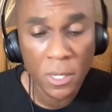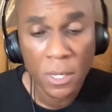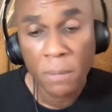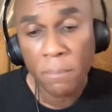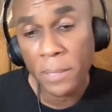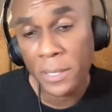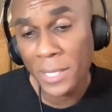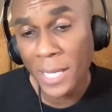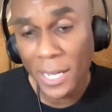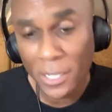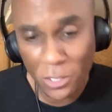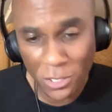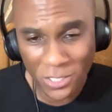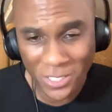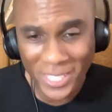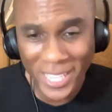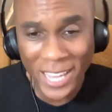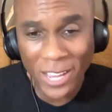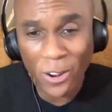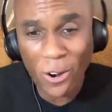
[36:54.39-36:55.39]
but not just
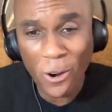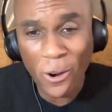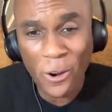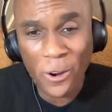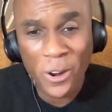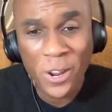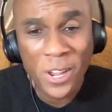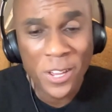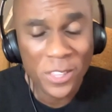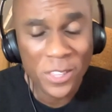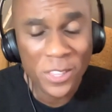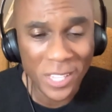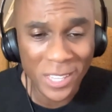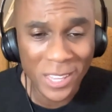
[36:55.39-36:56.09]
that, our the